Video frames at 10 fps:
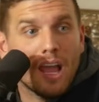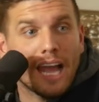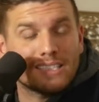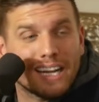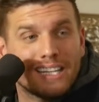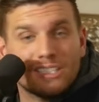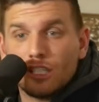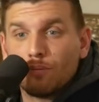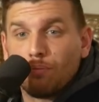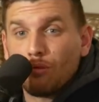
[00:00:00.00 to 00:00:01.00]
It's like this
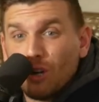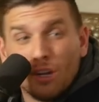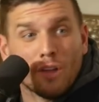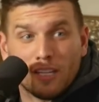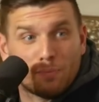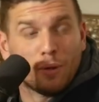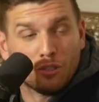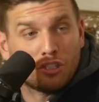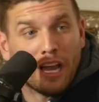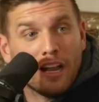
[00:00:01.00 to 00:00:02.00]
is brutal. This
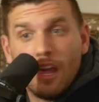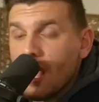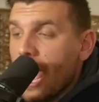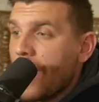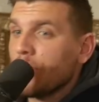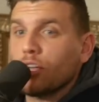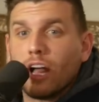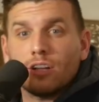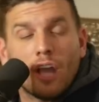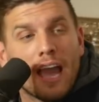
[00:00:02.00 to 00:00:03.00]
bullshit. and the
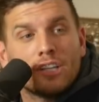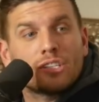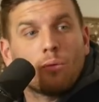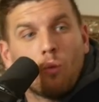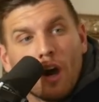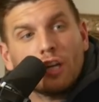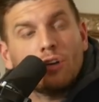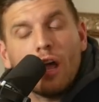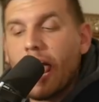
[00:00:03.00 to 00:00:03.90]
and it's like what do you?